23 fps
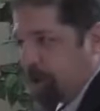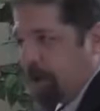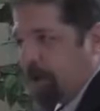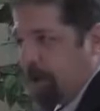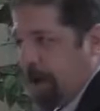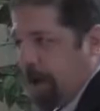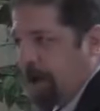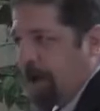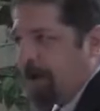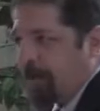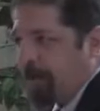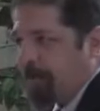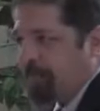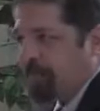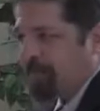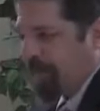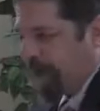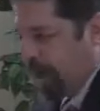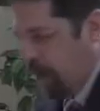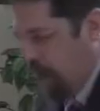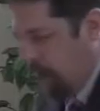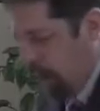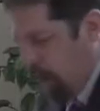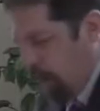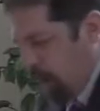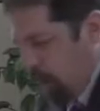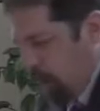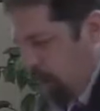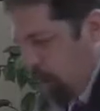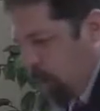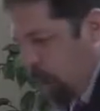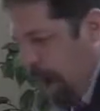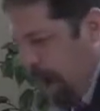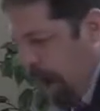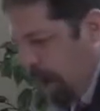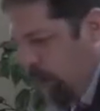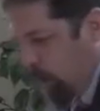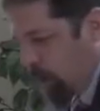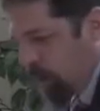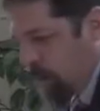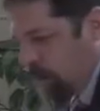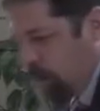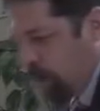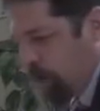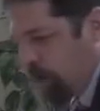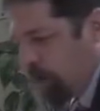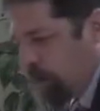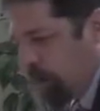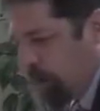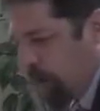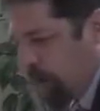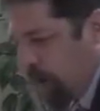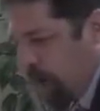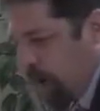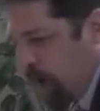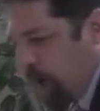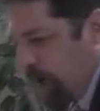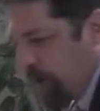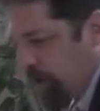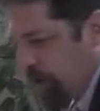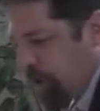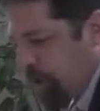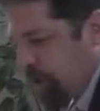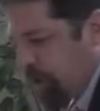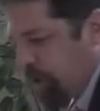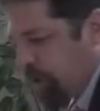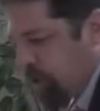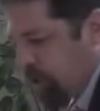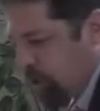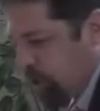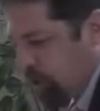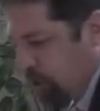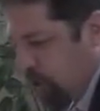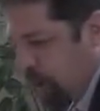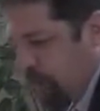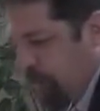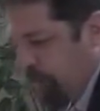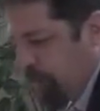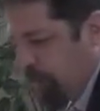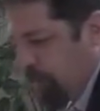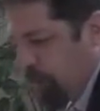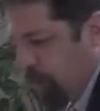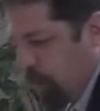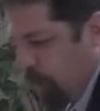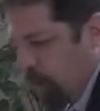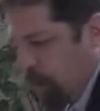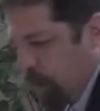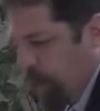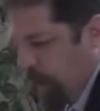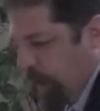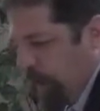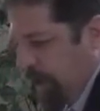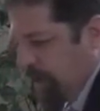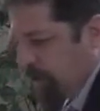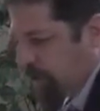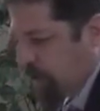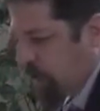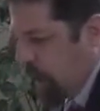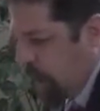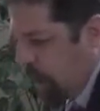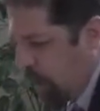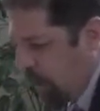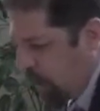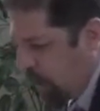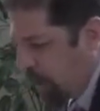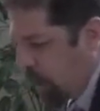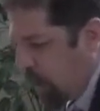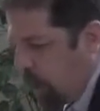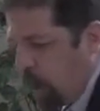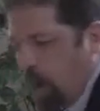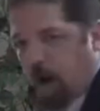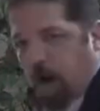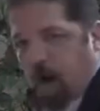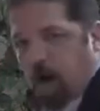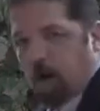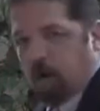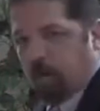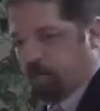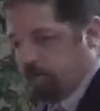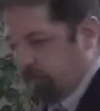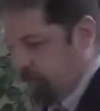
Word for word: Your name. Why, O Lord, do you cause us to stray from your ways and harden our heart